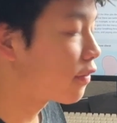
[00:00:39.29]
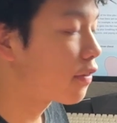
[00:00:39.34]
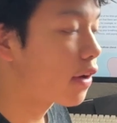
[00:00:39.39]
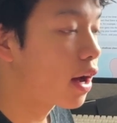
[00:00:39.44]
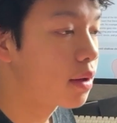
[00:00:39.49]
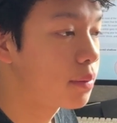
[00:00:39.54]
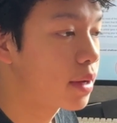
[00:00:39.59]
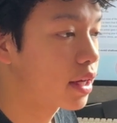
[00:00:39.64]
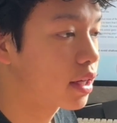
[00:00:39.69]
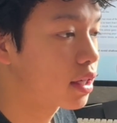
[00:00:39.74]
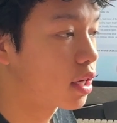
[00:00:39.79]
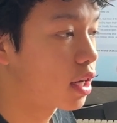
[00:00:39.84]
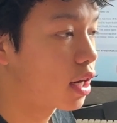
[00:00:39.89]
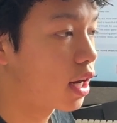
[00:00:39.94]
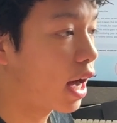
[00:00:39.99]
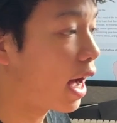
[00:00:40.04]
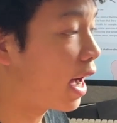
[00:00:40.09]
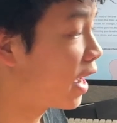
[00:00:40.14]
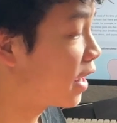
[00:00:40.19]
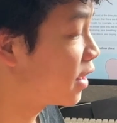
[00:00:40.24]
I make a
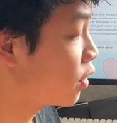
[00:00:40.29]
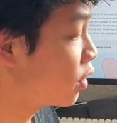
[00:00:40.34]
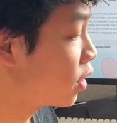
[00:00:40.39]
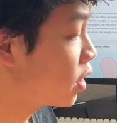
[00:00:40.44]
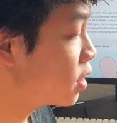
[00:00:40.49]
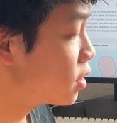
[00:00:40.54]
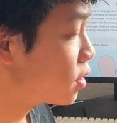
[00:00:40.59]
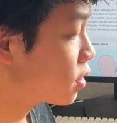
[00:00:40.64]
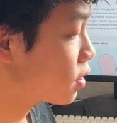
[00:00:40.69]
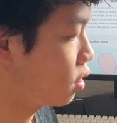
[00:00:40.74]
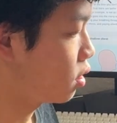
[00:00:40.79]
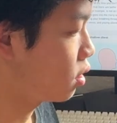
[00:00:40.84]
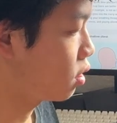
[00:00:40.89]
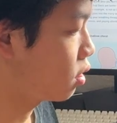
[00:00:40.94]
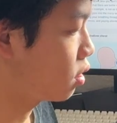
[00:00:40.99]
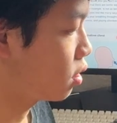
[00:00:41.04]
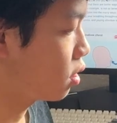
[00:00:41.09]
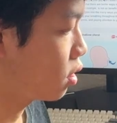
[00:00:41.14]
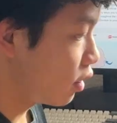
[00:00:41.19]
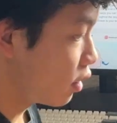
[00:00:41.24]
high noise,
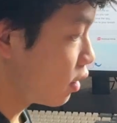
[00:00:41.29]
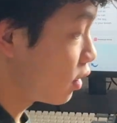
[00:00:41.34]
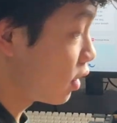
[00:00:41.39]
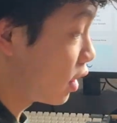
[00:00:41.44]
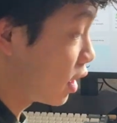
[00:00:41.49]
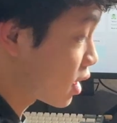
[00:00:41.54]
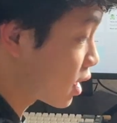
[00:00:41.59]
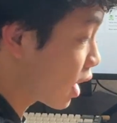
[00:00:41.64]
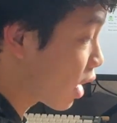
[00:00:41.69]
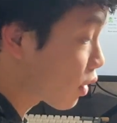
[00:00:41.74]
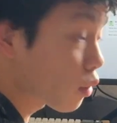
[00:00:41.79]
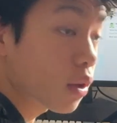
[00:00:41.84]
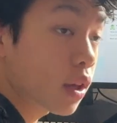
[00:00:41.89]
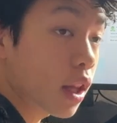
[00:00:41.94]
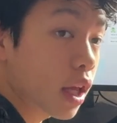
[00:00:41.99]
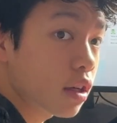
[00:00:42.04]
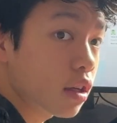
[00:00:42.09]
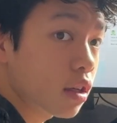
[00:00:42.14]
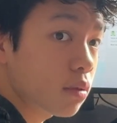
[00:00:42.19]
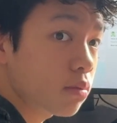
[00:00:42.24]
this side will
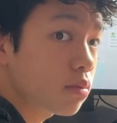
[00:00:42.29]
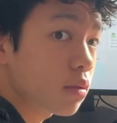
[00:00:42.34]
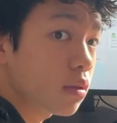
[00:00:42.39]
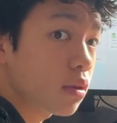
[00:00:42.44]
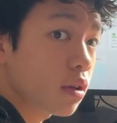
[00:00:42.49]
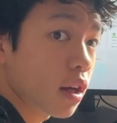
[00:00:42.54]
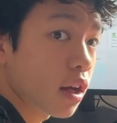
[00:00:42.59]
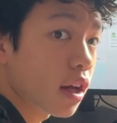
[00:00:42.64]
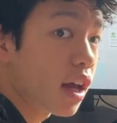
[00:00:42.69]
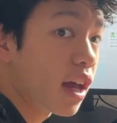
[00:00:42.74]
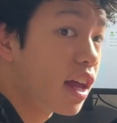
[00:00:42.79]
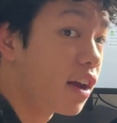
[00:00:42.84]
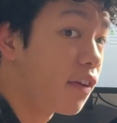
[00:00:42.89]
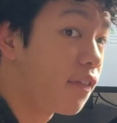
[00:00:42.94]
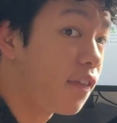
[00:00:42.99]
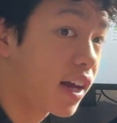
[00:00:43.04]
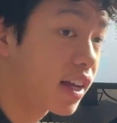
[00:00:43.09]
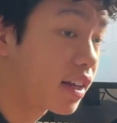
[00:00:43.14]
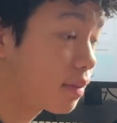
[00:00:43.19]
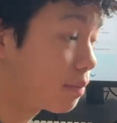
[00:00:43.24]
light up, and if
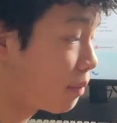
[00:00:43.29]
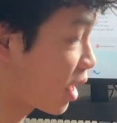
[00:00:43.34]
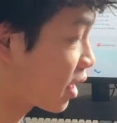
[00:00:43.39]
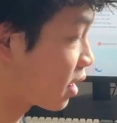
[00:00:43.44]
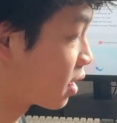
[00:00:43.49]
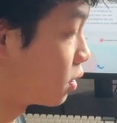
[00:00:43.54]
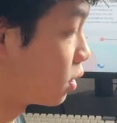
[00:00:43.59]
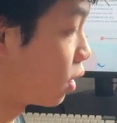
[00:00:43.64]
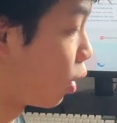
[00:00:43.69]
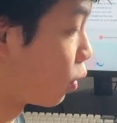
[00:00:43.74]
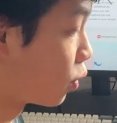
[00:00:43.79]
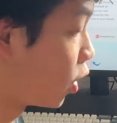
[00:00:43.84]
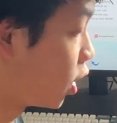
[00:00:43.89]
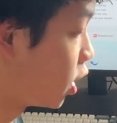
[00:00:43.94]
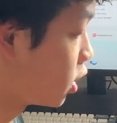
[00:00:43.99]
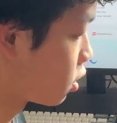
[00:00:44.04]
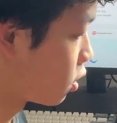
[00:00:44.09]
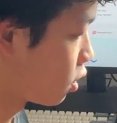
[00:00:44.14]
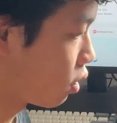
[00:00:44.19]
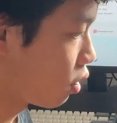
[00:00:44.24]
I make a low noise,